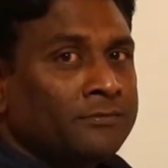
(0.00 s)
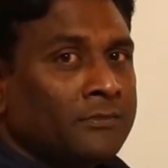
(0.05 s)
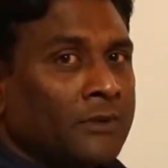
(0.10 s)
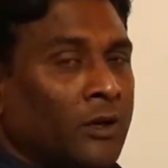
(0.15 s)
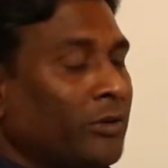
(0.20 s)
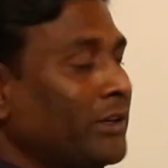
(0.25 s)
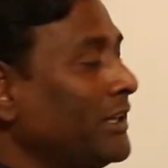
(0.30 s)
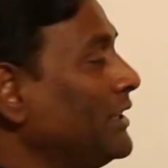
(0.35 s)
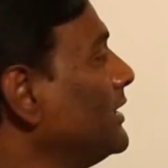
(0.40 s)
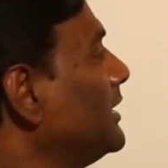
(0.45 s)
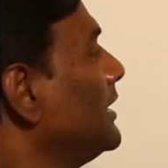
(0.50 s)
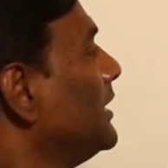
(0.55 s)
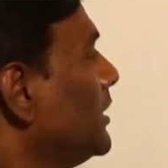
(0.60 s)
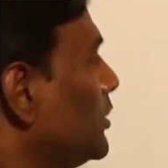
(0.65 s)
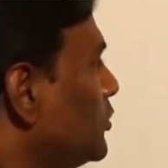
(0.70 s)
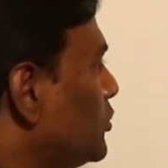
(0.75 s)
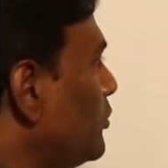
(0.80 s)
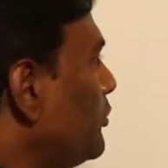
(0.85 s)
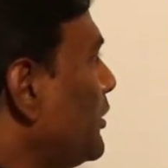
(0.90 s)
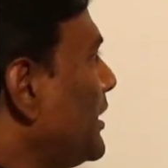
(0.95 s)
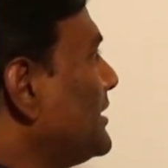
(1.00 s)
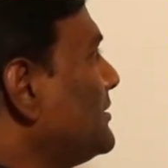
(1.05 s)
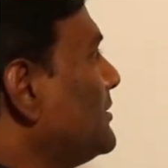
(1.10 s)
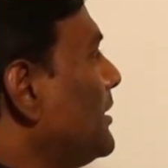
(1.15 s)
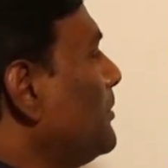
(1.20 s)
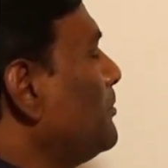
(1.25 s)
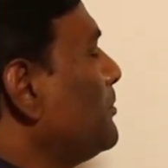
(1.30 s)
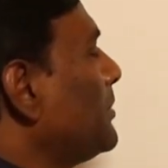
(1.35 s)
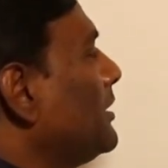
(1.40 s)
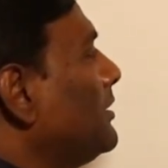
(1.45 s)
Okay, so for
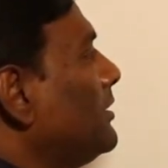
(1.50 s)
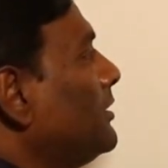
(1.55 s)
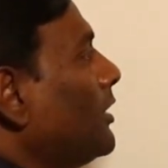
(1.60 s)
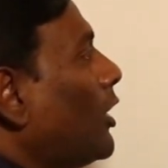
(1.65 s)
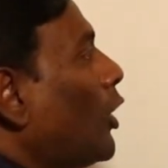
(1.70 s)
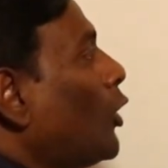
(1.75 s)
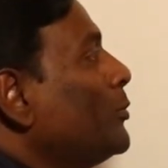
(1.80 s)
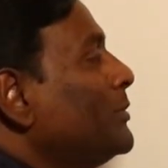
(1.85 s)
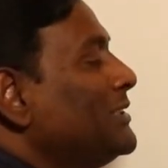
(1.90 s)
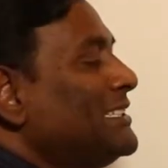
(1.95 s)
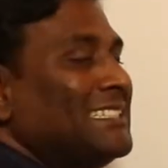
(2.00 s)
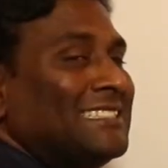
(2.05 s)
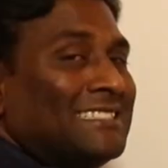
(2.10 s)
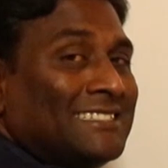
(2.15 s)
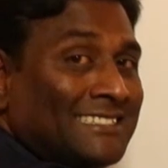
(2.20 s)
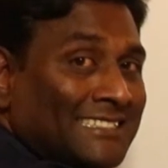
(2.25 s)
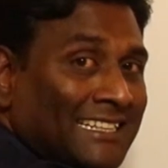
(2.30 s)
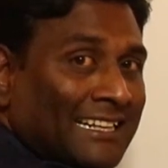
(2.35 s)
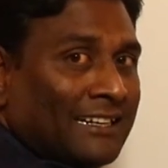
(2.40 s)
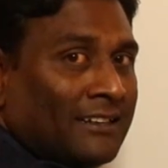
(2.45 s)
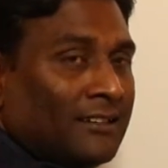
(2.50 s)
example, how much is